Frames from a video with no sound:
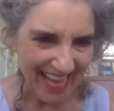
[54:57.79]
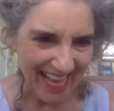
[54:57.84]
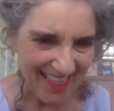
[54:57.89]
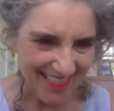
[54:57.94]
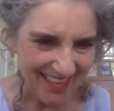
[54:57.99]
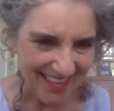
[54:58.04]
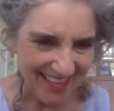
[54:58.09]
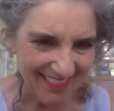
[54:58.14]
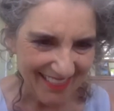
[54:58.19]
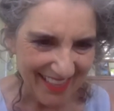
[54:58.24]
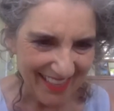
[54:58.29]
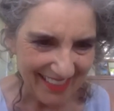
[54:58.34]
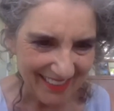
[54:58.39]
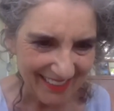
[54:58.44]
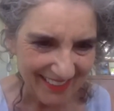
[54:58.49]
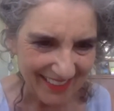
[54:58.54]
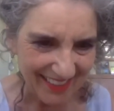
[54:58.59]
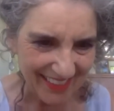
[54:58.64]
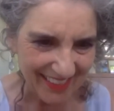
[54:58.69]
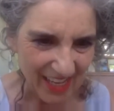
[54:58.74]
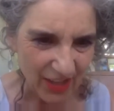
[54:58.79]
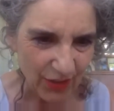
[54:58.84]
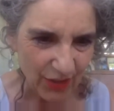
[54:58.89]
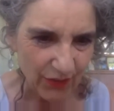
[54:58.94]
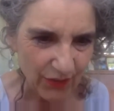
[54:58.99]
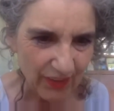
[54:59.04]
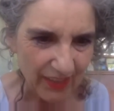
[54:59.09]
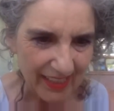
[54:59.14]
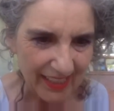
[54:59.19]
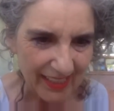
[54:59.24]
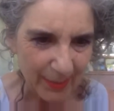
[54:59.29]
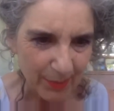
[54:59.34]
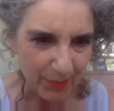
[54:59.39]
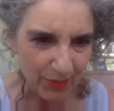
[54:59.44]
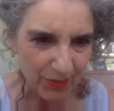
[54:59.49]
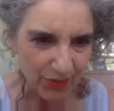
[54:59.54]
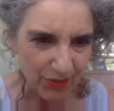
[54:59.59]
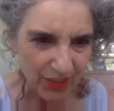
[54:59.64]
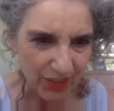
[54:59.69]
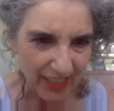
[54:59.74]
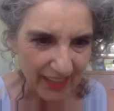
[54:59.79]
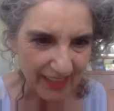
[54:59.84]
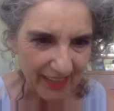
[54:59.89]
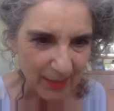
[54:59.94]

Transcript: i think that's the color of the lipstick